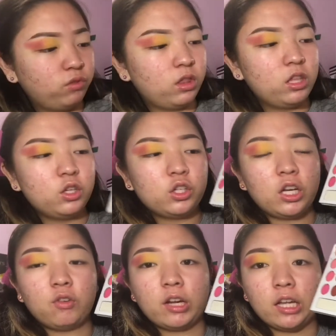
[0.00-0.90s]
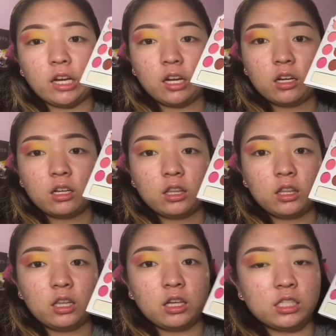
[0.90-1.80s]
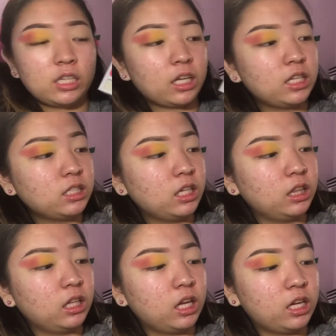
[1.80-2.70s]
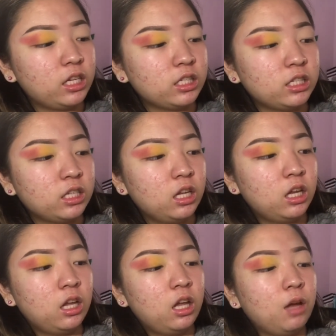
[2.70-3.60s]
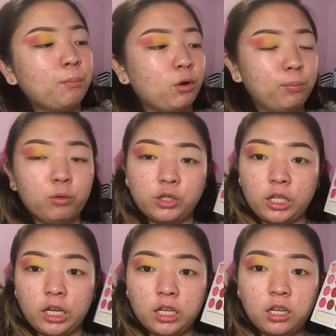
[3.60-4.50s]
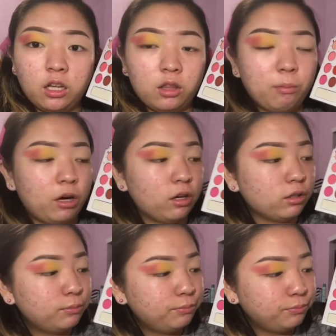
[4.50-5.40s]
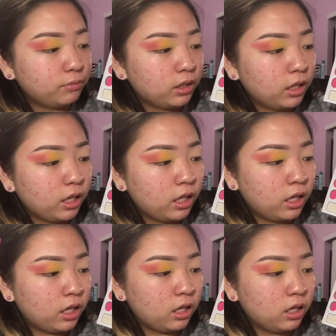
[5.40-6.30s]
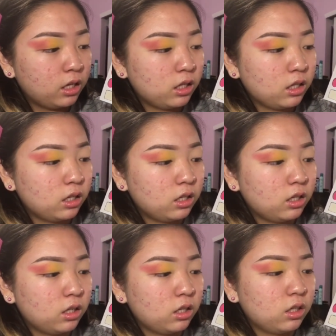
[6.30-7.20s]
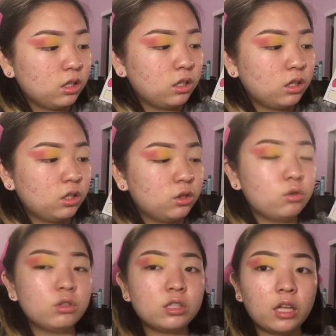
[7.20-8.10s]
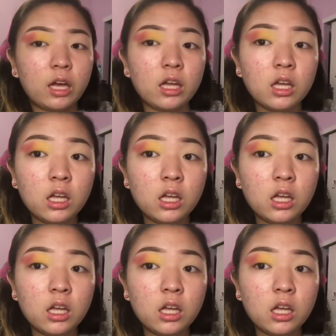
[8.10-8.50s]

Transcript: this shade right here, the second to lightest purple shade in the bottom, and use that